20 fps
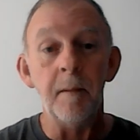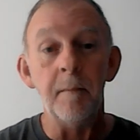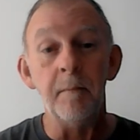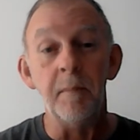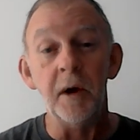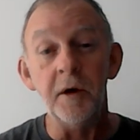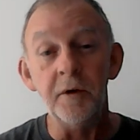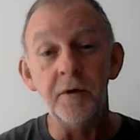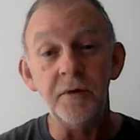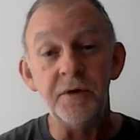
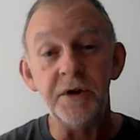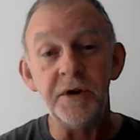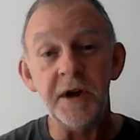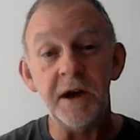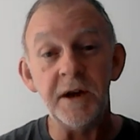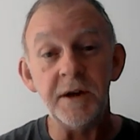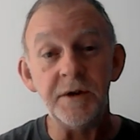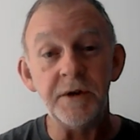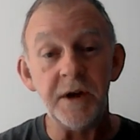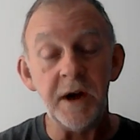
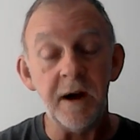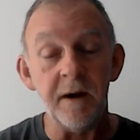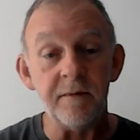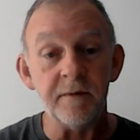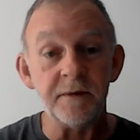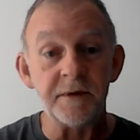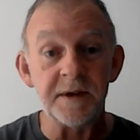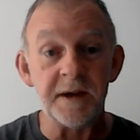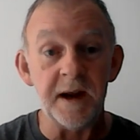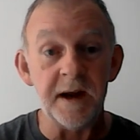you
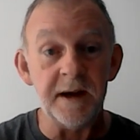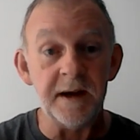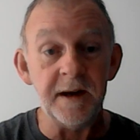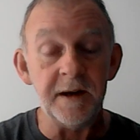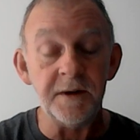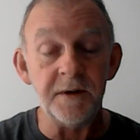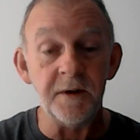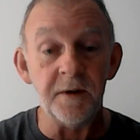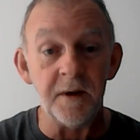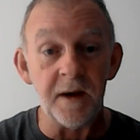ever seen
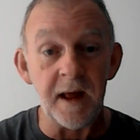in your